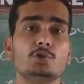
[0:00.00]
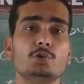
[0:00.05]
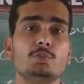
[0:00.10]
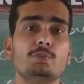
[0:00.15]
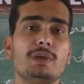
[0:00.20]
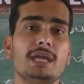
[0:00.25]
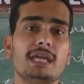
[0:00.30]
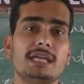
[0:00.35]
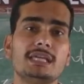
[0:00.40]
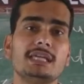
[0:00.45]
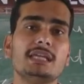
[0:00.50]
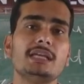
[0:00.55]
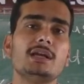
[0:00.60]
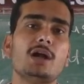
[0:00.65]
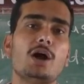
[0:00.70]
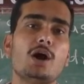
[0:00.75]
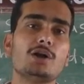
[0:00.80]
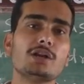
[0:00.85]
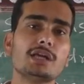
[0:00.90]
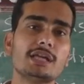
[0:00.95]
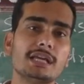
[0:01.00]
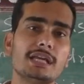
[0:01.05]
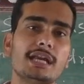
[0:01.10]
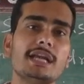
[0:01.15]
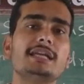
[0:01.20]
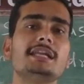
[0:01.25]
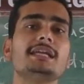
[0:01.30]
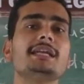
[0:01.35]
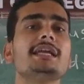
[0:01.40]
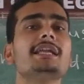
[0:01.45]
to making or
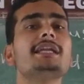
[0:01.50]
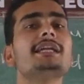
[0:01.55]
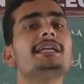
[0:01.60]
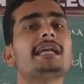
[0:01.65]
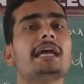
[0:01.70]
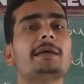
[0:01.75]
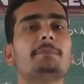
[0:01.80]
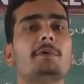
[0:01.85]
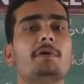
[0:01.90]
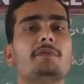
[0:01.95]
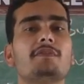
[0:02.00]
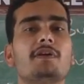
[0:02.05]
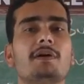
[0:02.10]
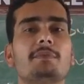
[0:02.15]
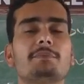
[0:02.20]
creating any type of